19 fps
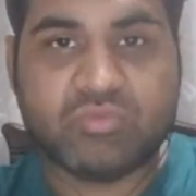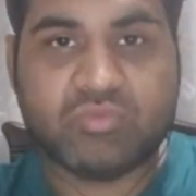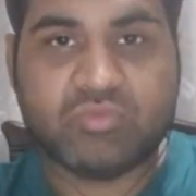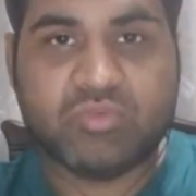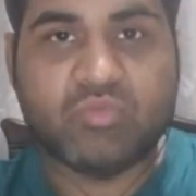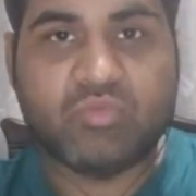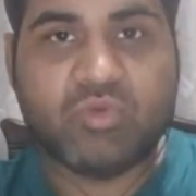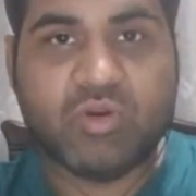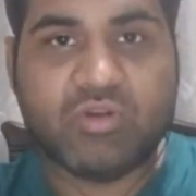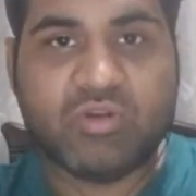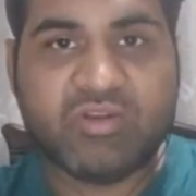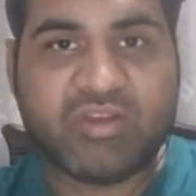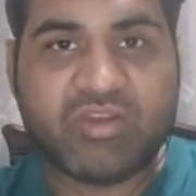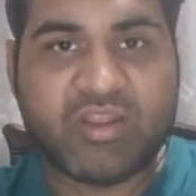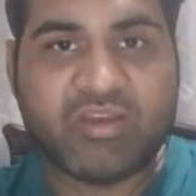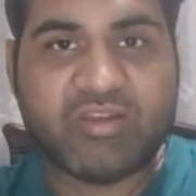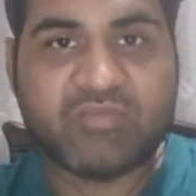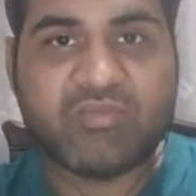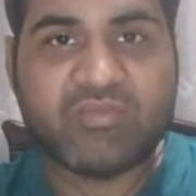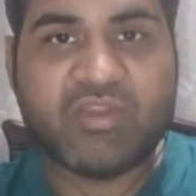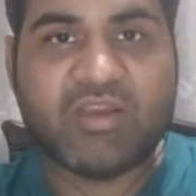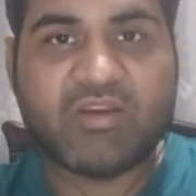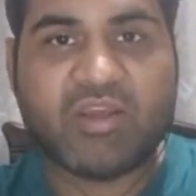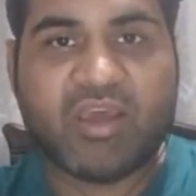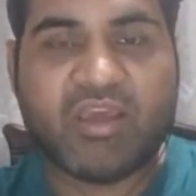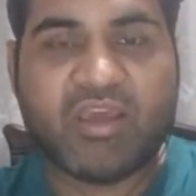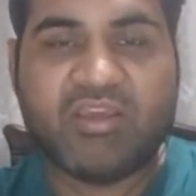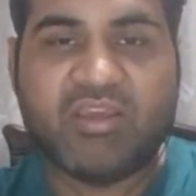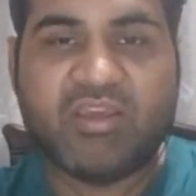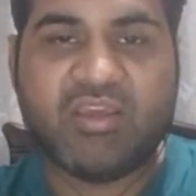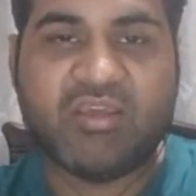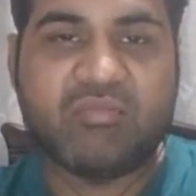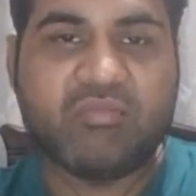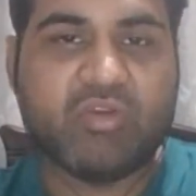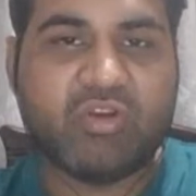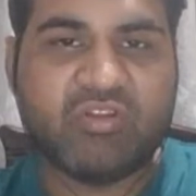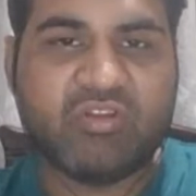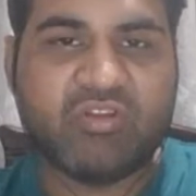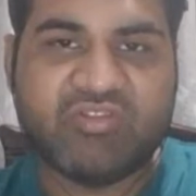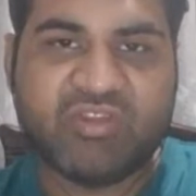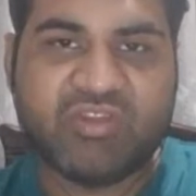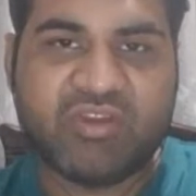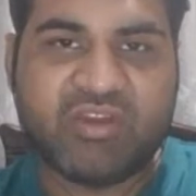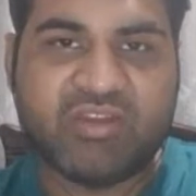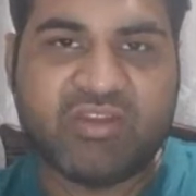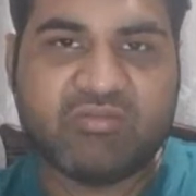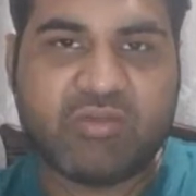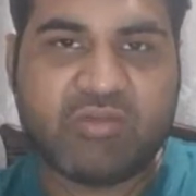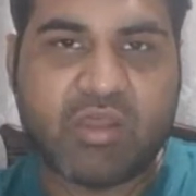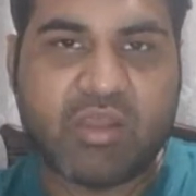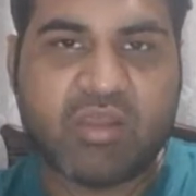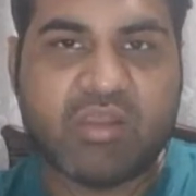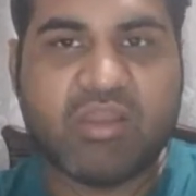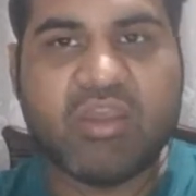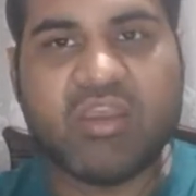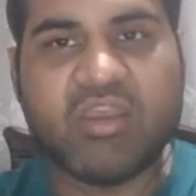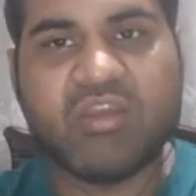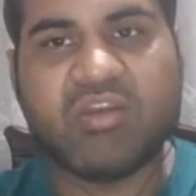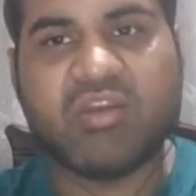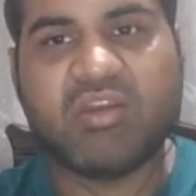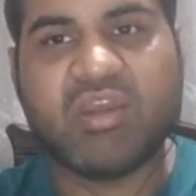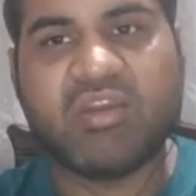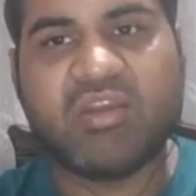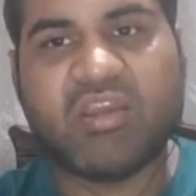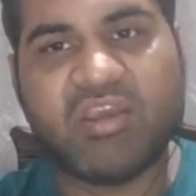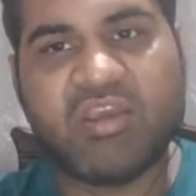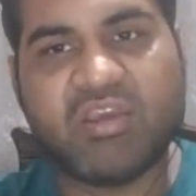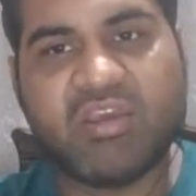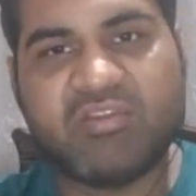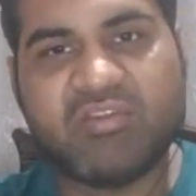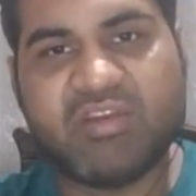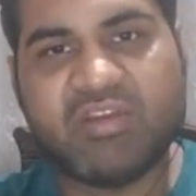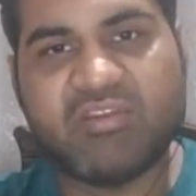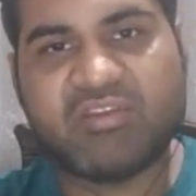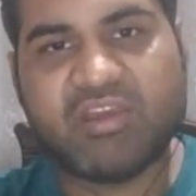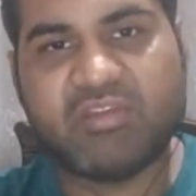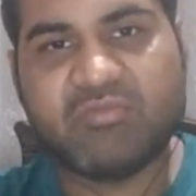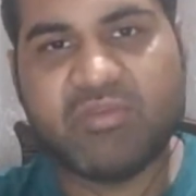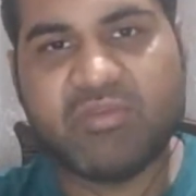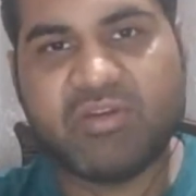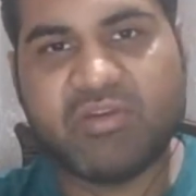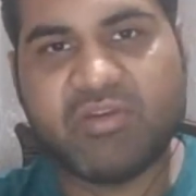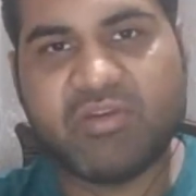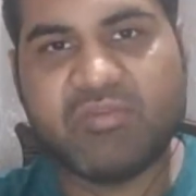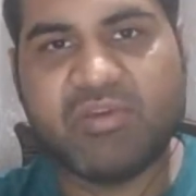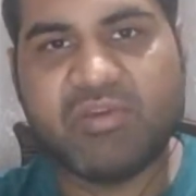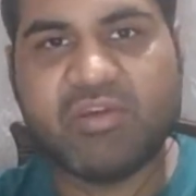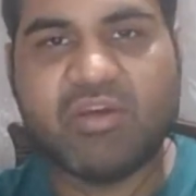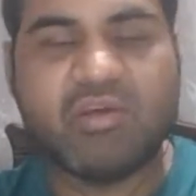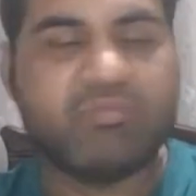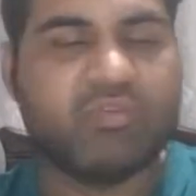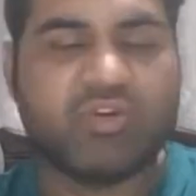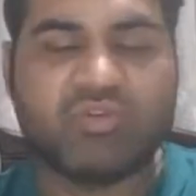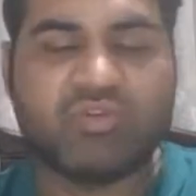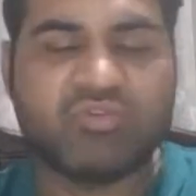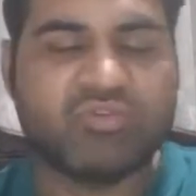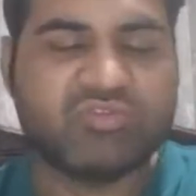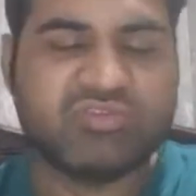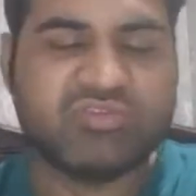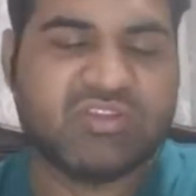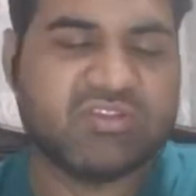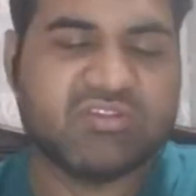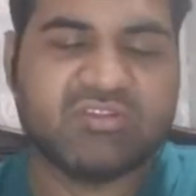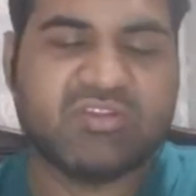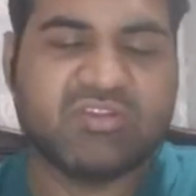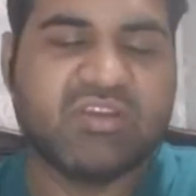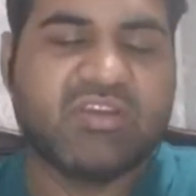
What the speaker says: You won't tell him that I am not feeling well and I have an assignment coming up or those things.